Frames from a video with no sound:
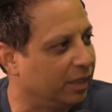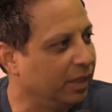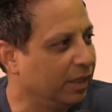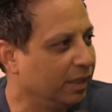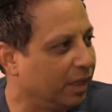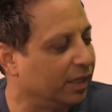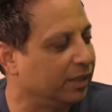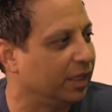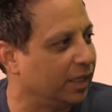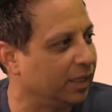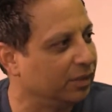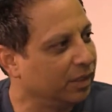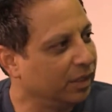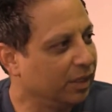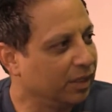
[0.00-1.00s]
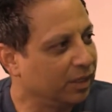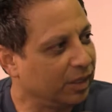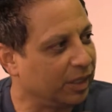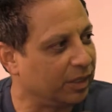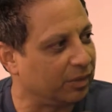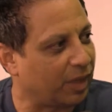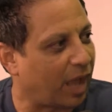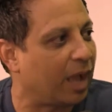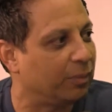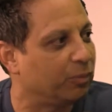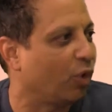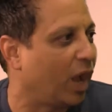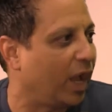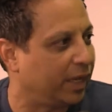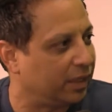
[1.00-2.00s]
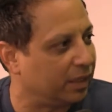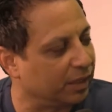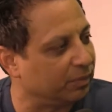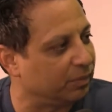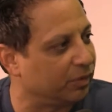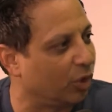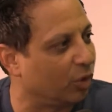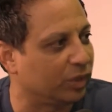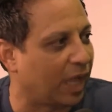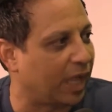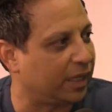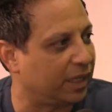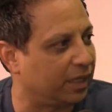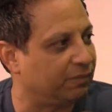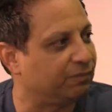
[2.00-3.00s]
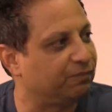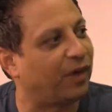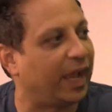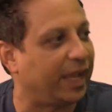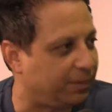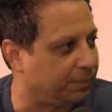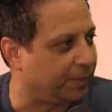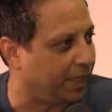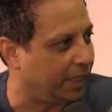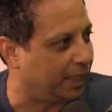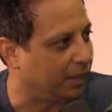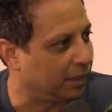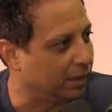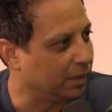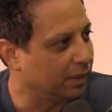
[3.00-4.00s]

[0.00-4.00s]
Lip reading: and I'm right. Don't like it? Fight me.